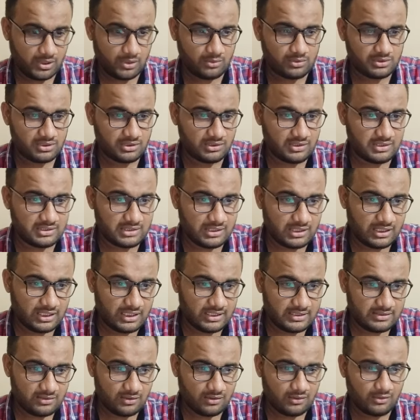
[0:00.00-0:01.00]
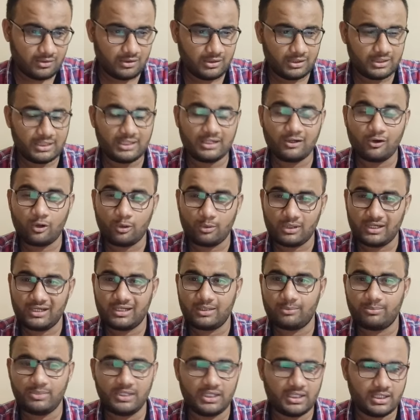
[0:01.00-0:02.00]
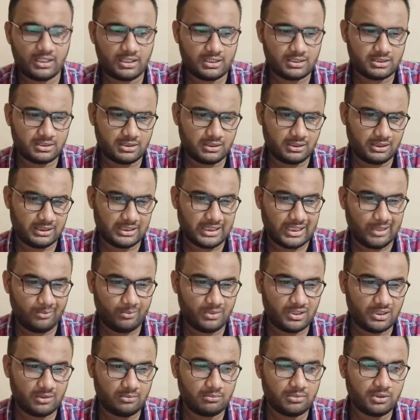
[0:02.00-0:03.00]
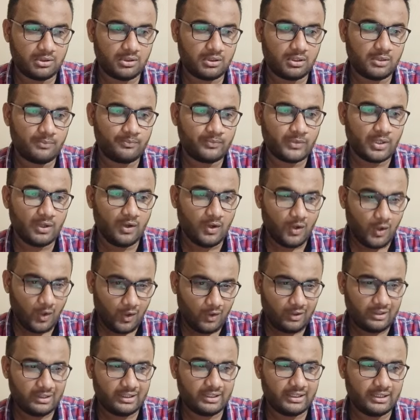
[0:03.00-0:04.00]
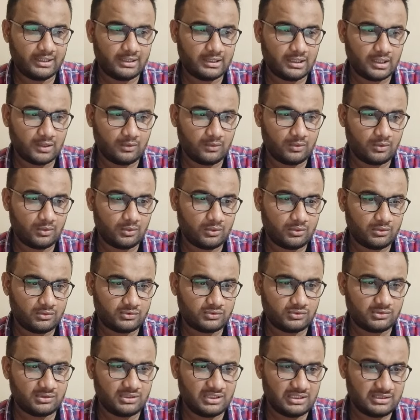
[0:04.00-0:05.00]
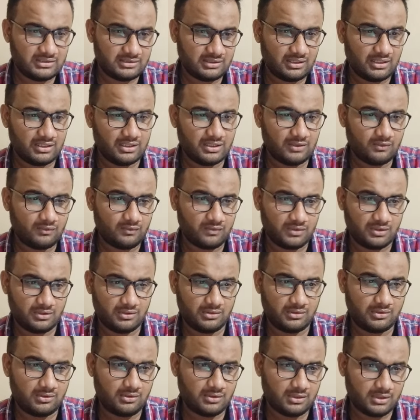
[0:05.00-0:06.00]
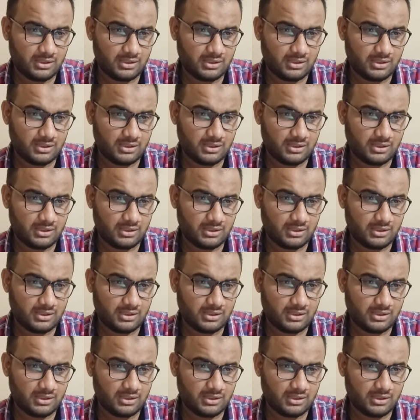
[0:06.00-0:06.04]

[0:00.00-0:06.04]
brochure is released, then online application, timetable, hall ticket download. So these are the one